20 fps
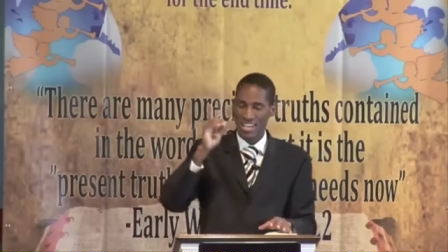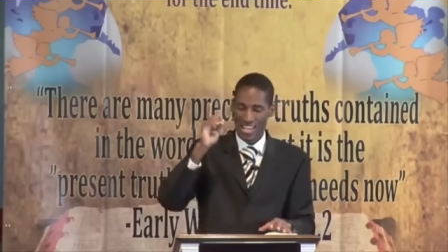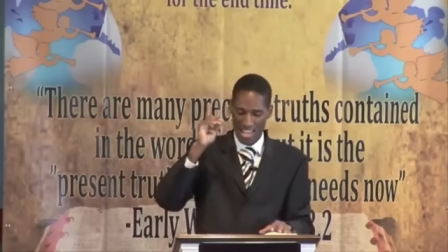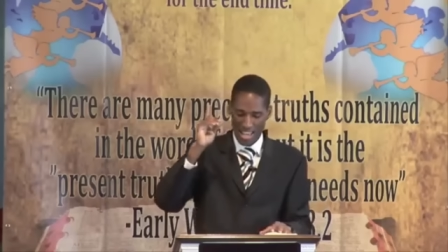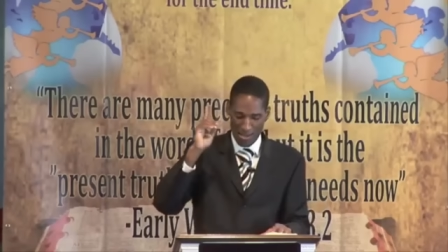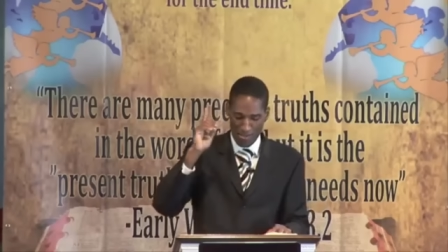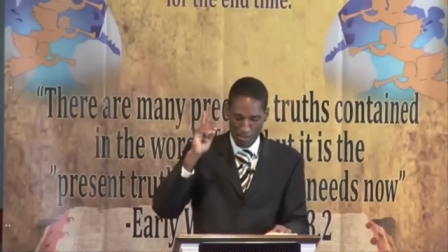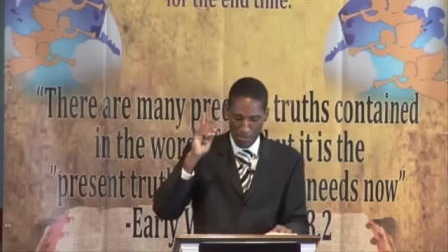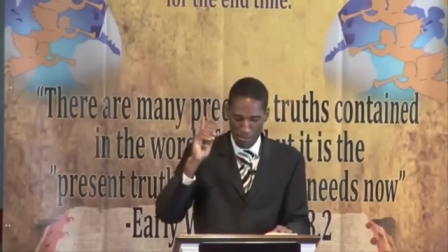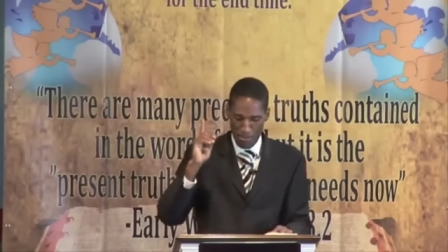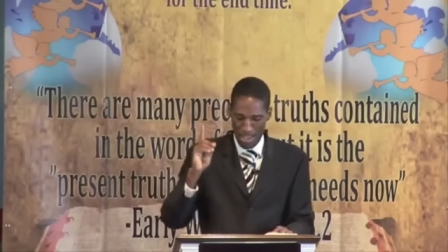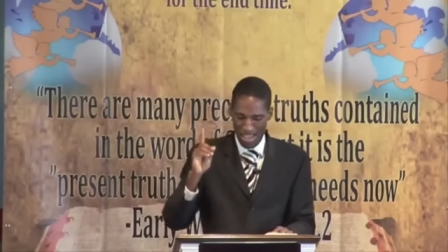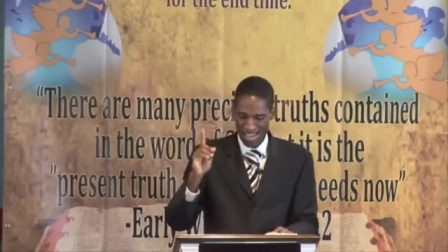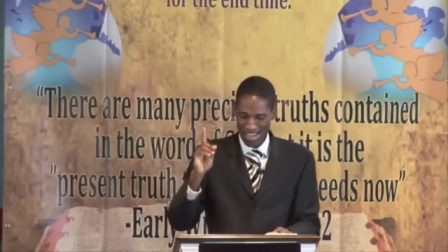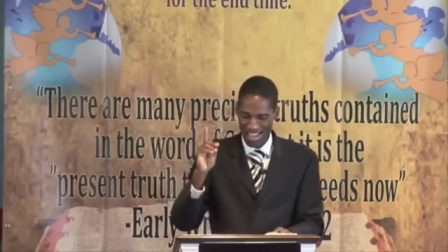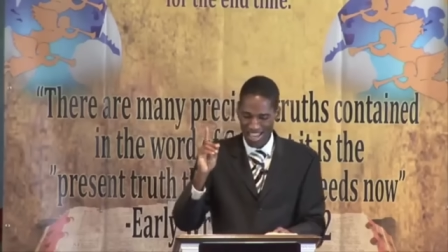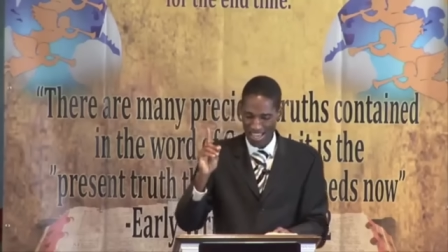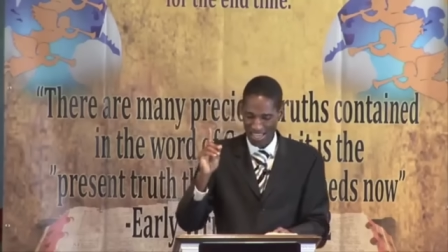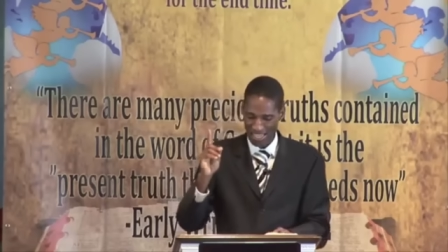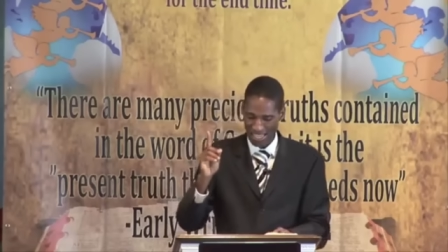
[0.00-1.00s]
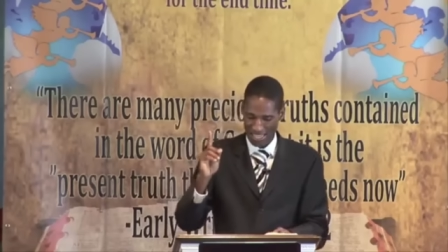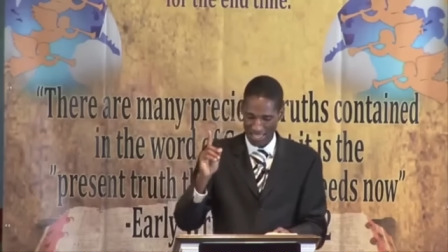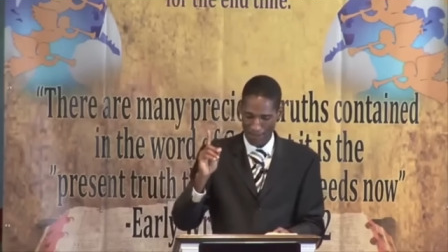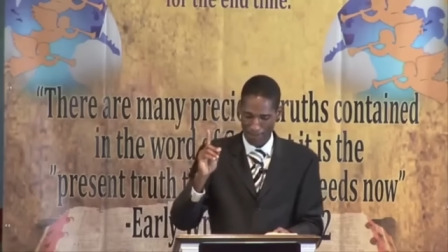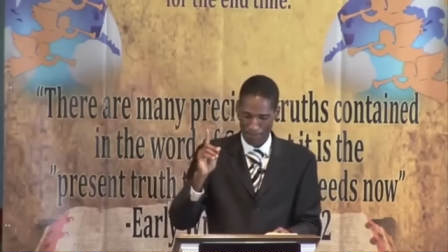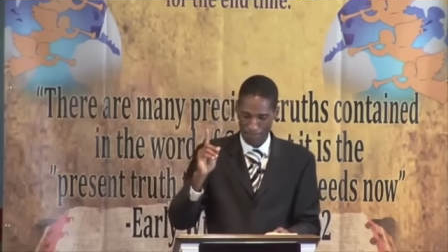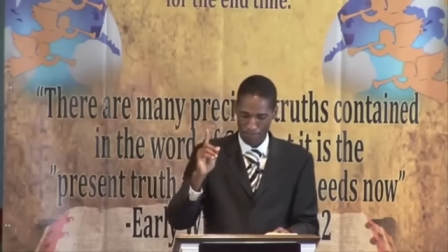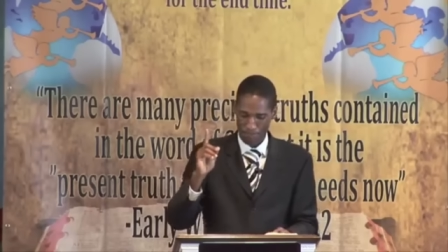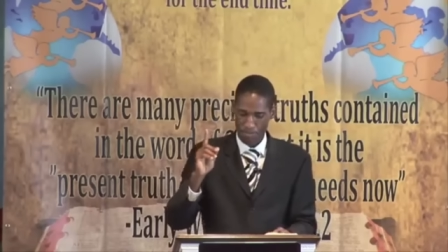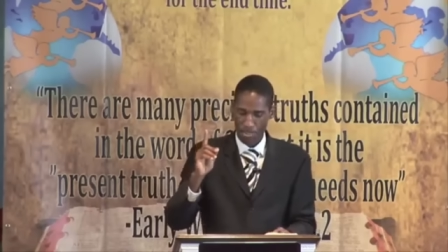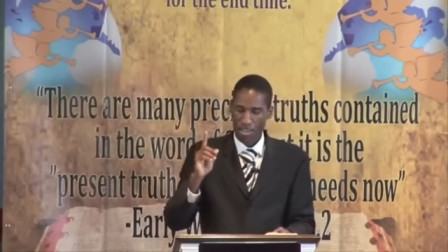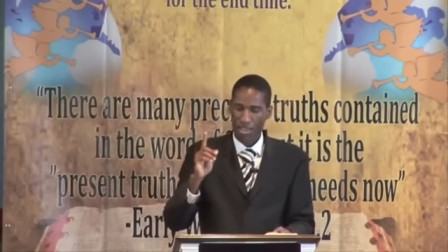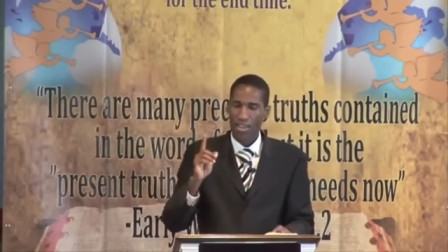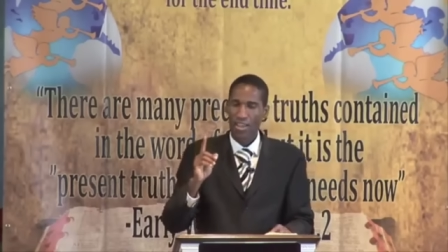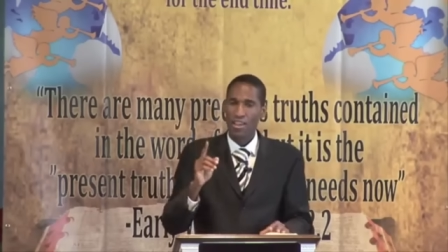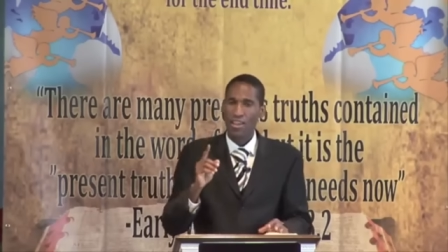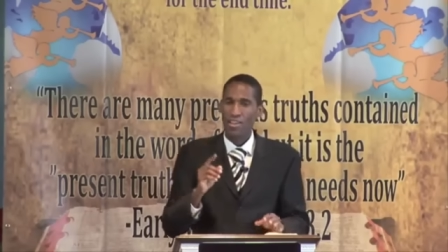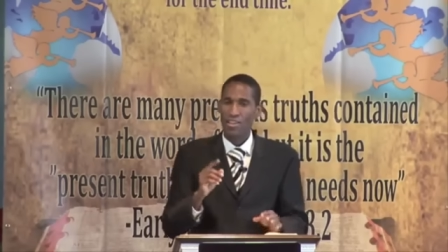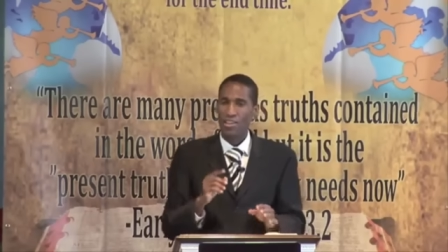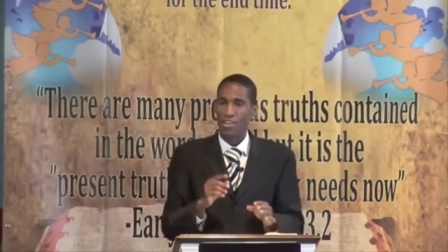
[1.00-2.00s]
immediately.
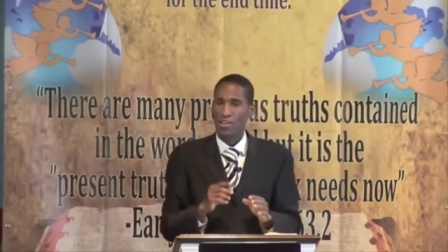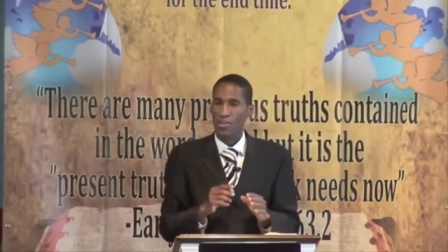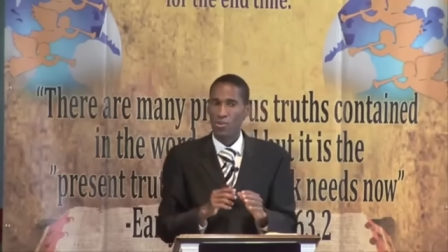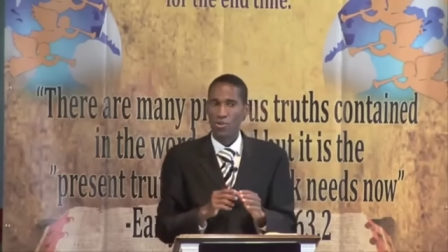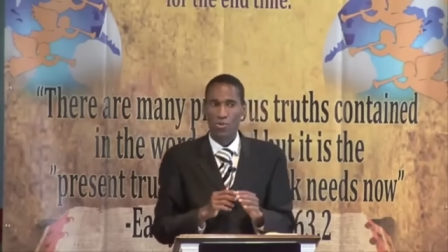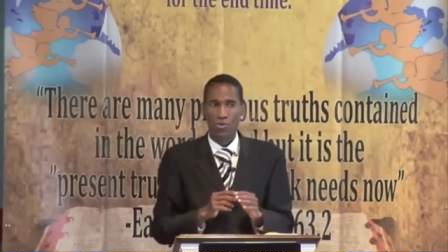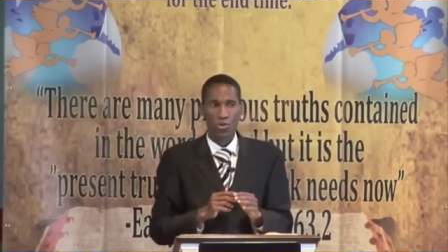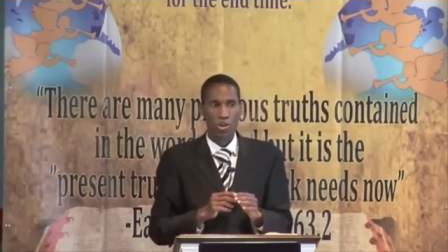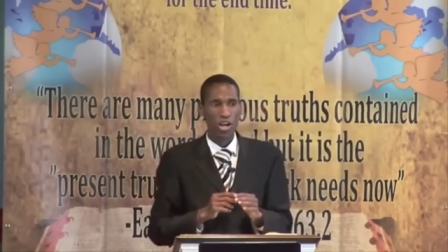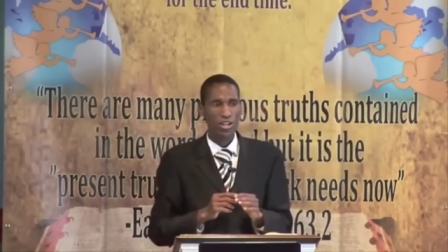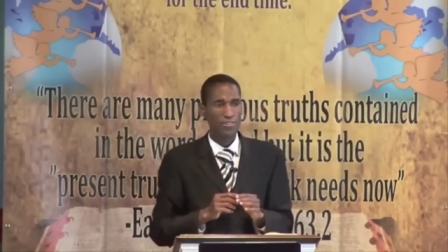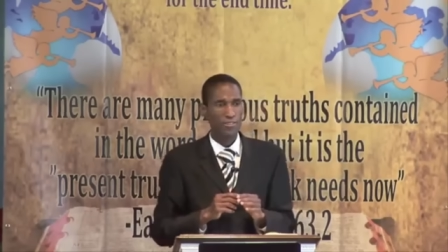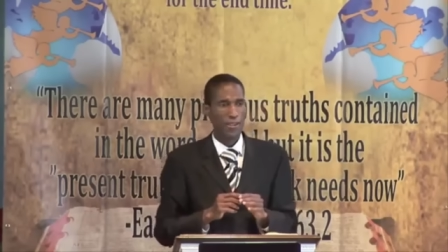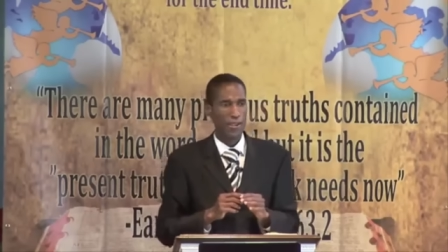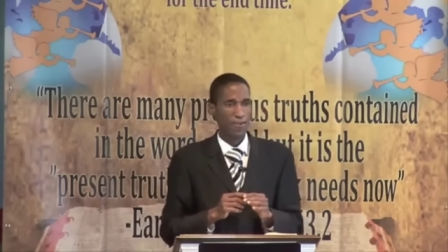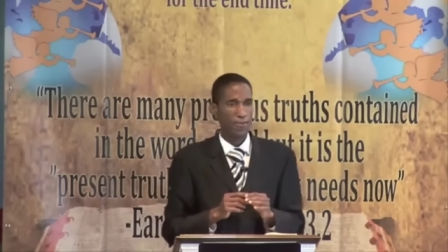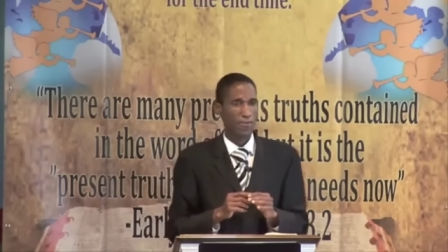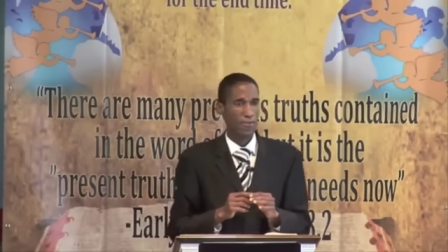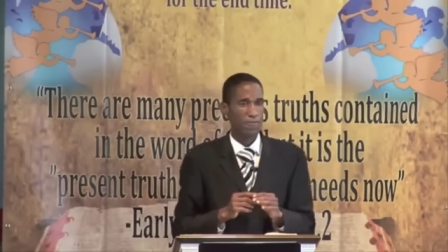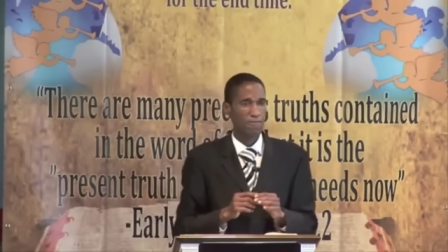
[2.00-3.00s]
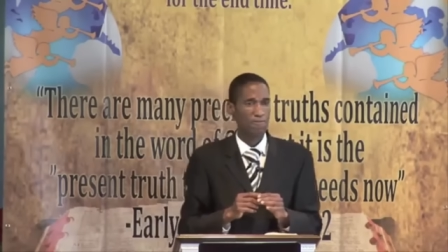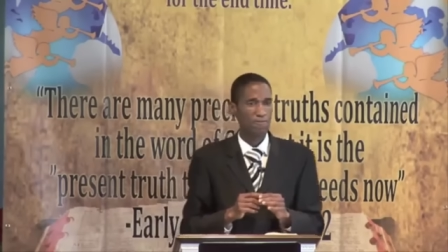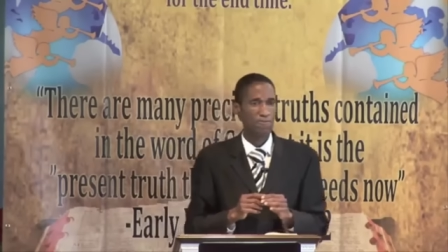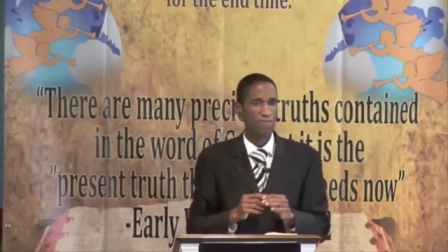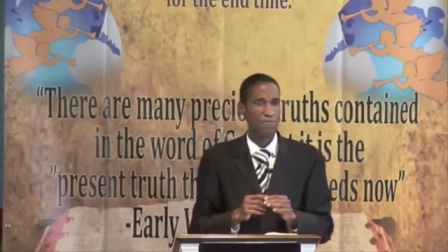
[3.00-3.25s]
Context.